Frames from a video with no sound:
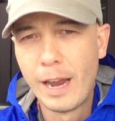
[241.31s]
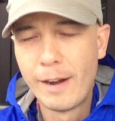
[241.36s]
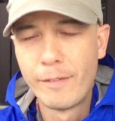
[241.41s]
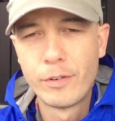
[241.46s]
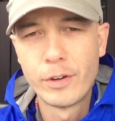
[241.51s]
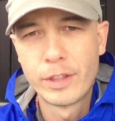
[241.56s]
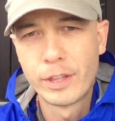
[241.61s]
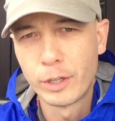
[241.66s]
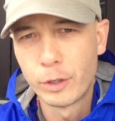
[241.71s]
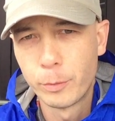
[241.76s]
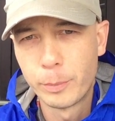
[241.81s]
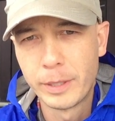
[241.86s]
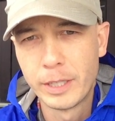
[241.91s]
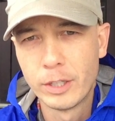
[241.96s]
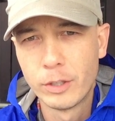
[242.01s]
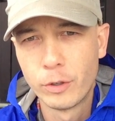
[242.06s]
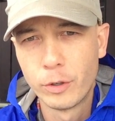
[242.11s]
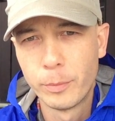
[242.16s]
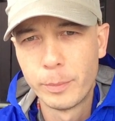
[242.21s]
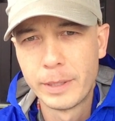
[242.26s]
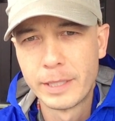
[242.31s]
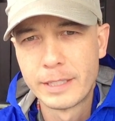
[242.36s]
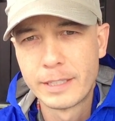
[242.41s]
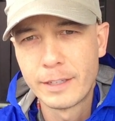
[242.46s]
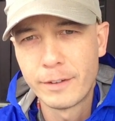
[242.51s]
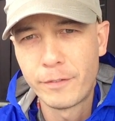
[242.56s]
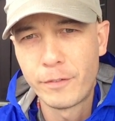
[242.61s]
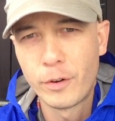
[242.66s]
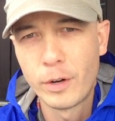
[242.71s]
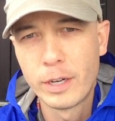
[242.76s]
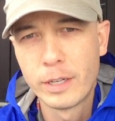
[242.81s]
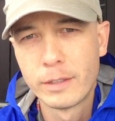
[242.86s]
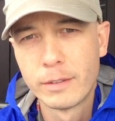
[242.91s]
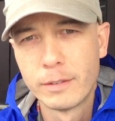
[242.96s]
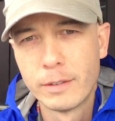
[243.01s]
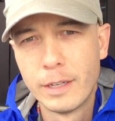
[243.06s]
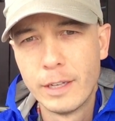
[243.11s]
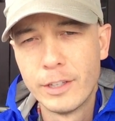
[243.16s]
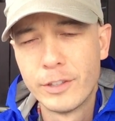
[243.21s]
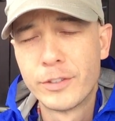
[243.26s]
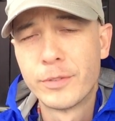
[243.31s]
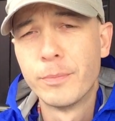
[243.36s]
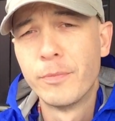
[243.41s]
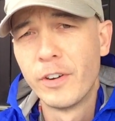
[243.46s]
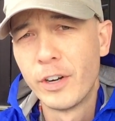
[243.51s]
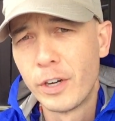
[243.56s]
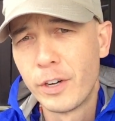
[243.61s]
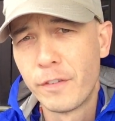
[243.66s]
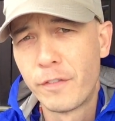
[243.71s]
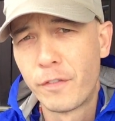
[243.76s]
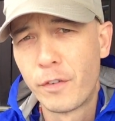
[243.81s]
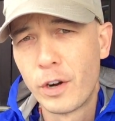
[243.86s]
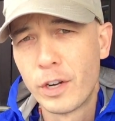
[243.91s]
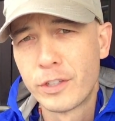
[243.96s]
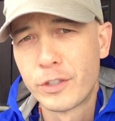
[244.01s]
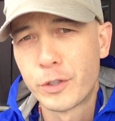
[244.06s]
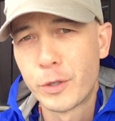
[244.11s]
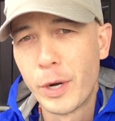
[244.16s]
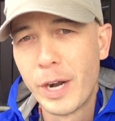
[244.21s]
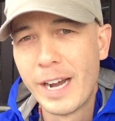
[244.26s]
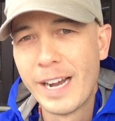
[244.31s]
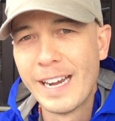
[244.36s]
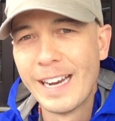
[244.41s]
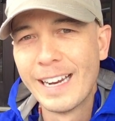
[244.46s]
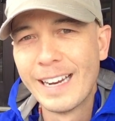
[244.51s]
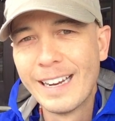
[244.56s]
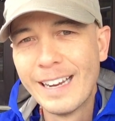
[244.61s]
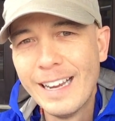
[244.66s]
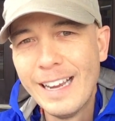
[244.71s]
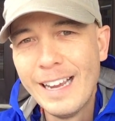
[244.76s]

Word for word: Everything will be a little bit different. It's very frustrating,